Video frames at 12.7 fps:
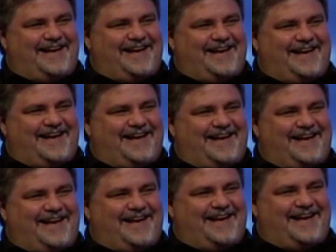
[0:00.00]

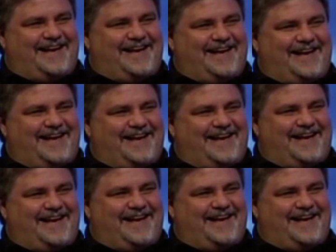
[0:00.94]

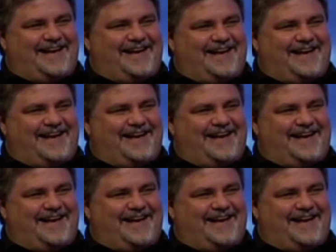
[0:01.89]
[no speech]